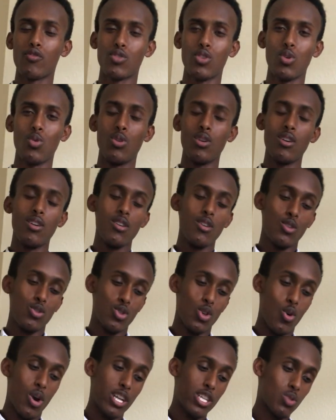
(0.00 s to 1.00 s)
So
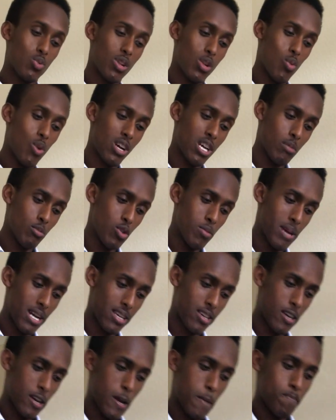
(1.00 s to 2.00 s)
I just want to welcome you
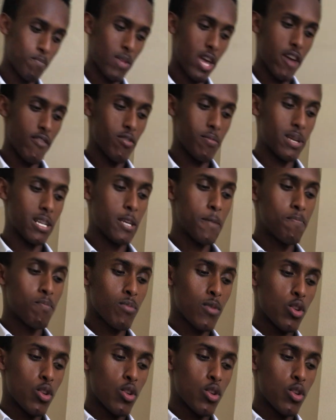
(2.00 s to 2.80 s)
back, everybody.